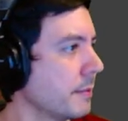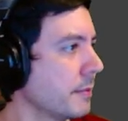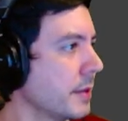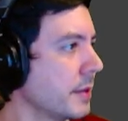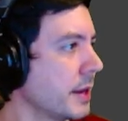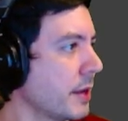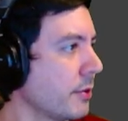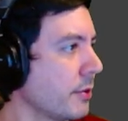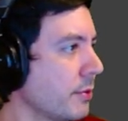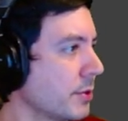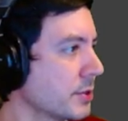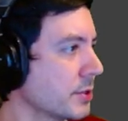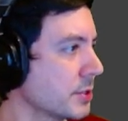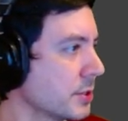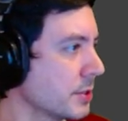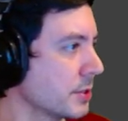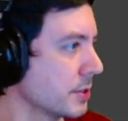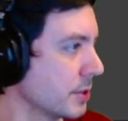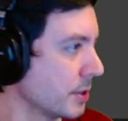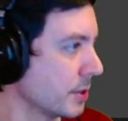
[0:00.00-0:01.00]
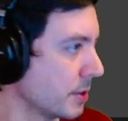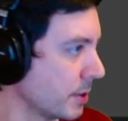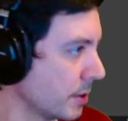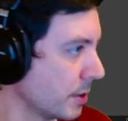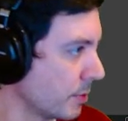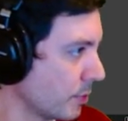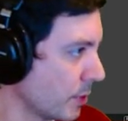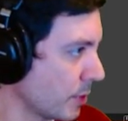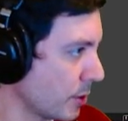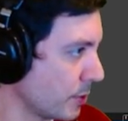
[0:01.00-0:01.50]
Now we want to
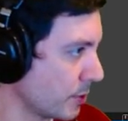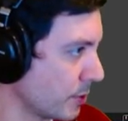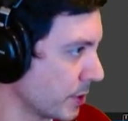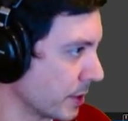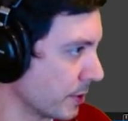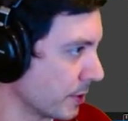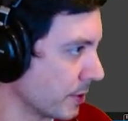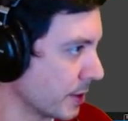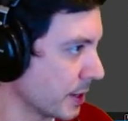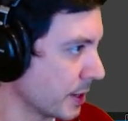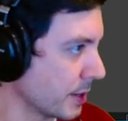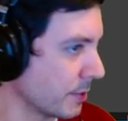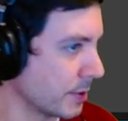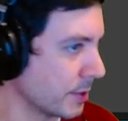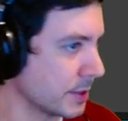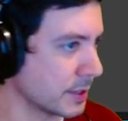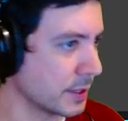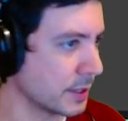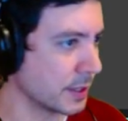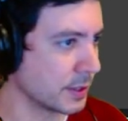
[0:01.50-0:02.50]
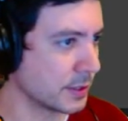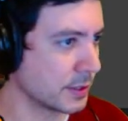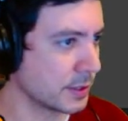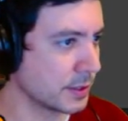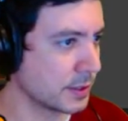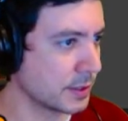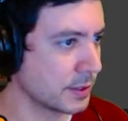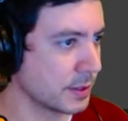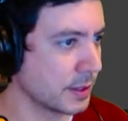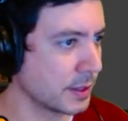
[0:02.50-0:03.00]
erode it, right? What is
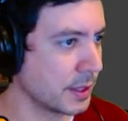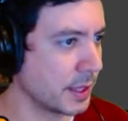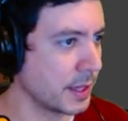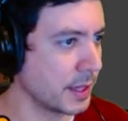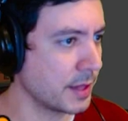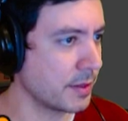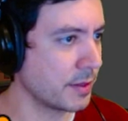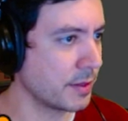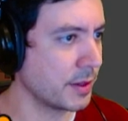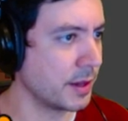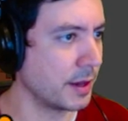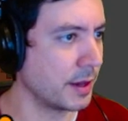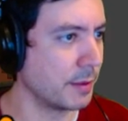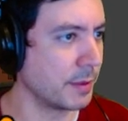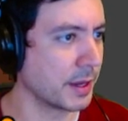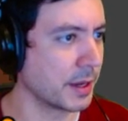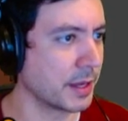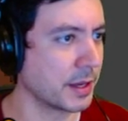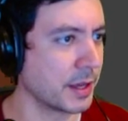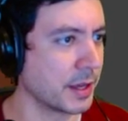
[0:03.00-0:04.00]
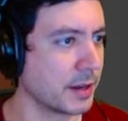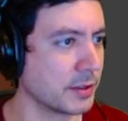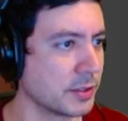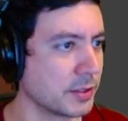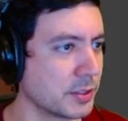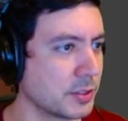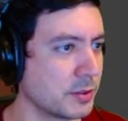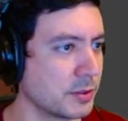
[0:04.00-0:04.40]
this? Clay thumb. I can kind of...